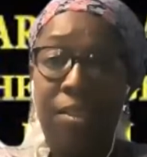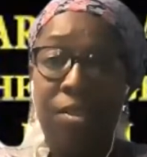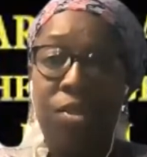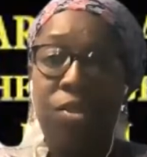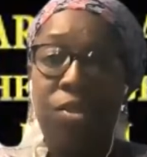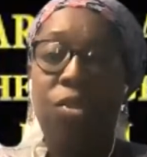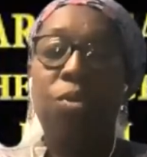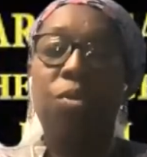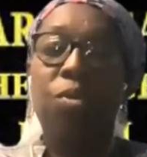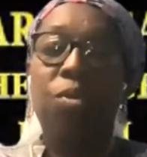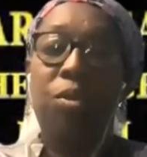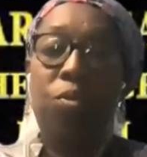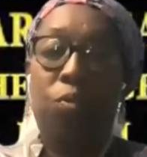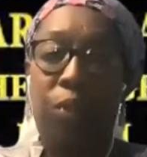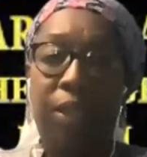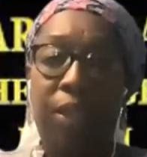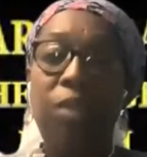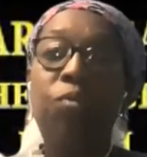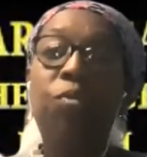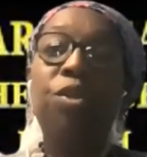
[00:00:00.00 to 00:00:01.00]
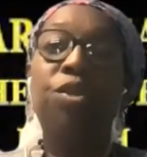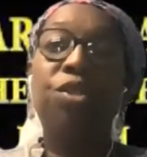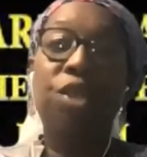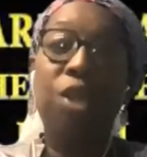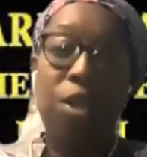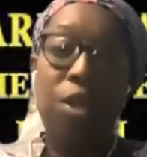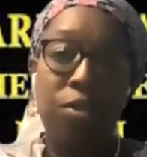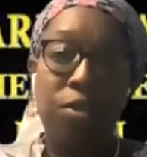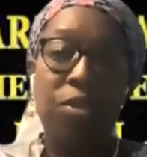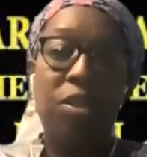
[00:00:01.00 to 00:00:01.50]
so that we can
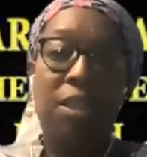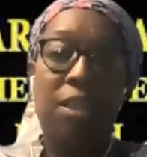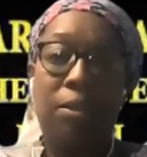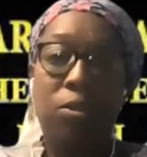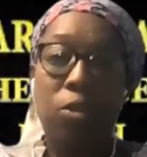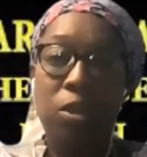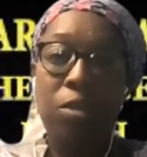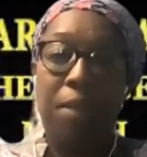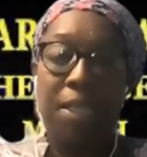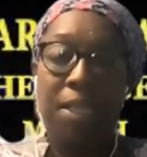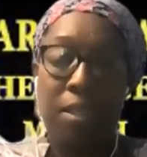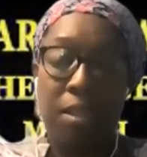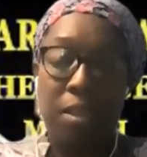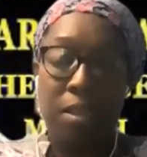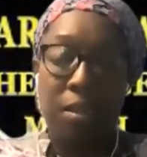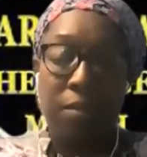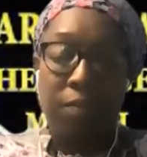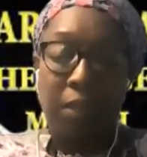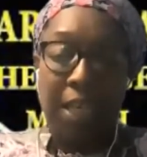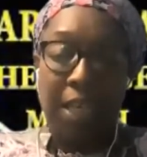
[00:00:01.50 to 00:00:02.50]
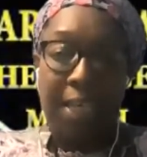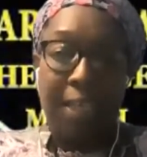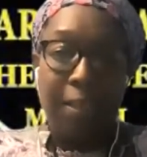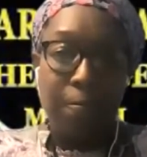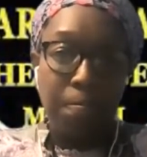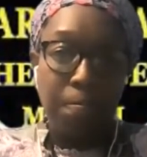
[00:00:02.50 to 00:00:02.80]
return to those spaces of light.